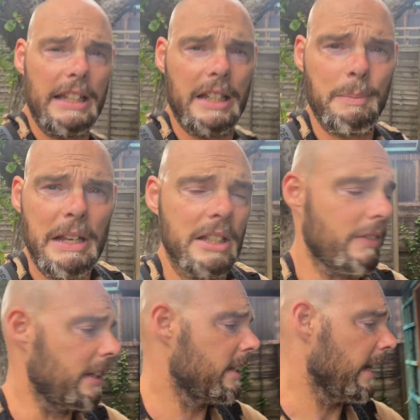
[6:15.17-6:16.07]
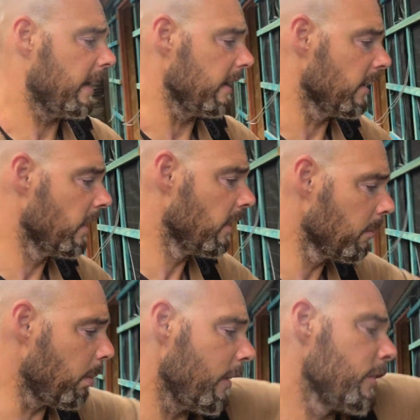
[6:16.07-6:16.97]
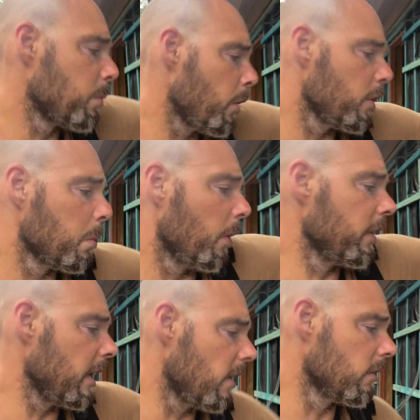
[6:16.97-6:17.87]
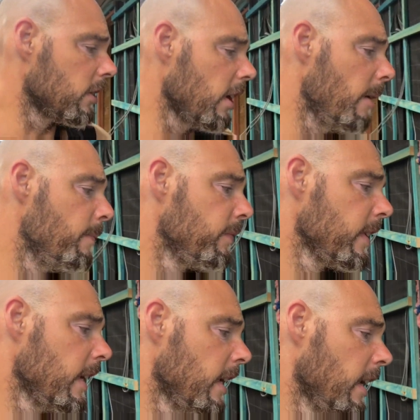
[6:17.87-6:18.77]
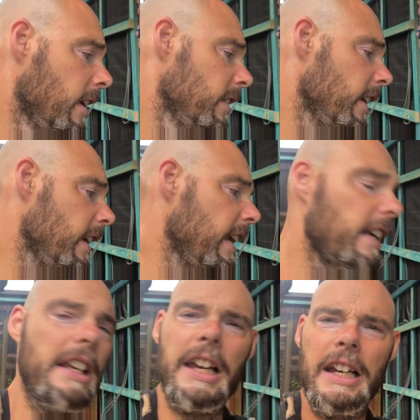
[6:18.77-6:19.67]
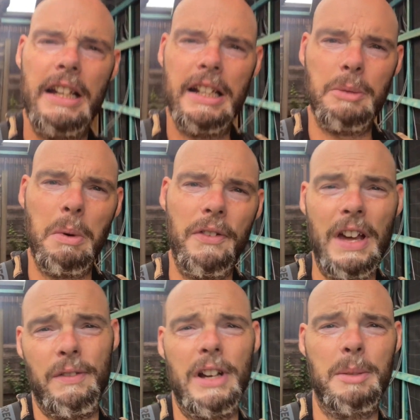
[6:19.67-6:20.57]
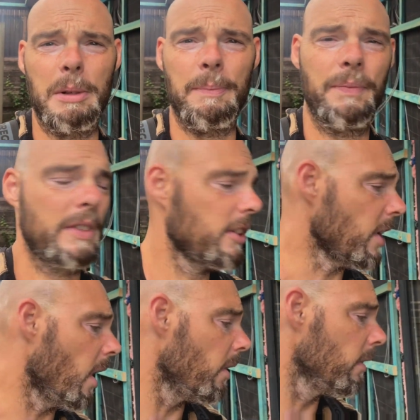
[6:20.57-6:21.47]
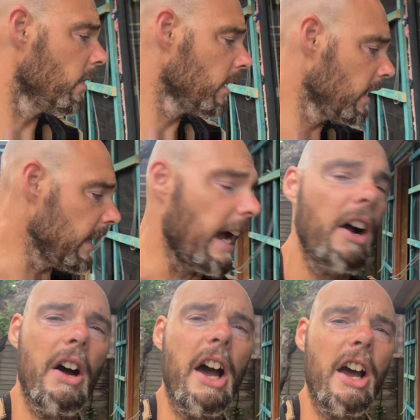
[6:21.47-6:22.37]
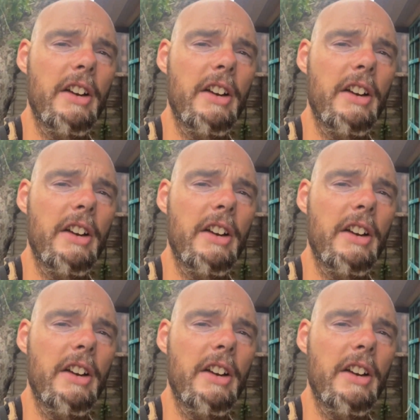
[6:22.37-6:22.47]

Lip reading: expensive at the second, but if it's what you want in the long term, then at the end of the day, it's worth that investment. So yeah, I highly